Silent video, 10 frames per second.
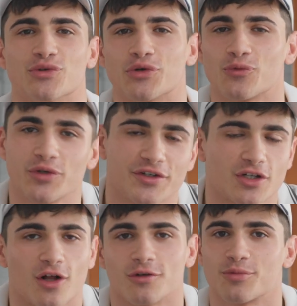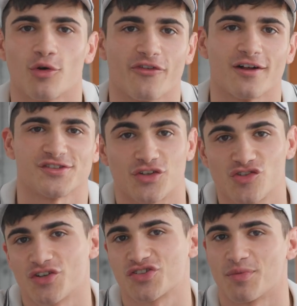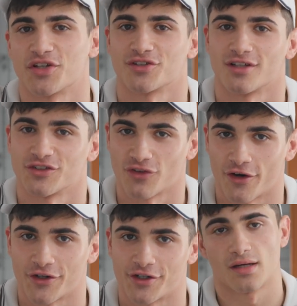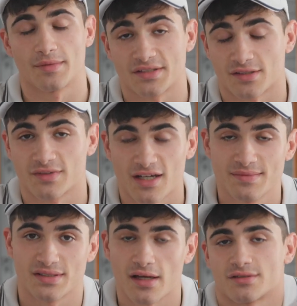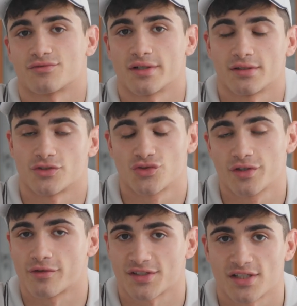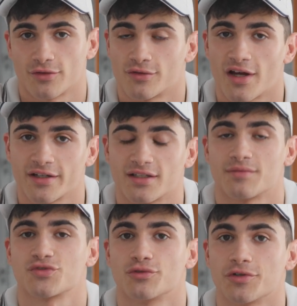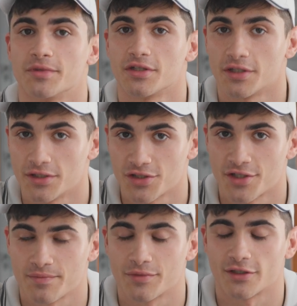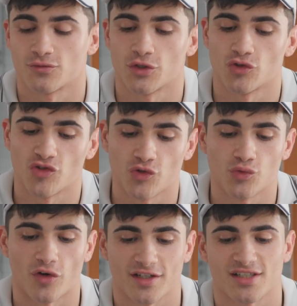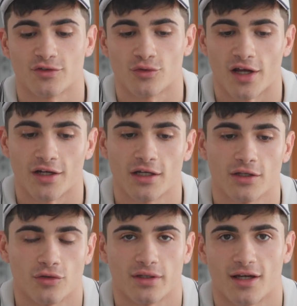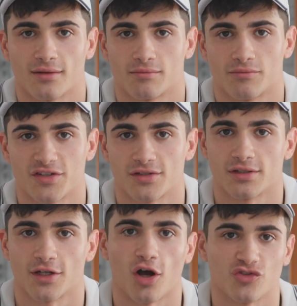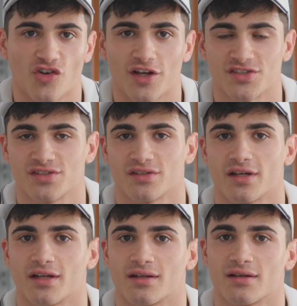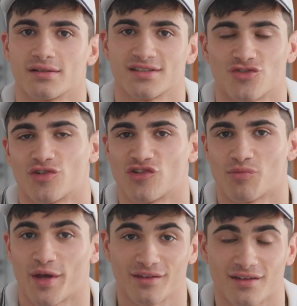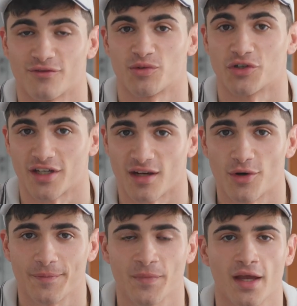or weird color profiles that just make your life harder. I mean, sometimes, yes, shooting Rec 709 can absolutely be easier because when you shoot Rec 709, you get basically contrast and saturation baked in from your camera.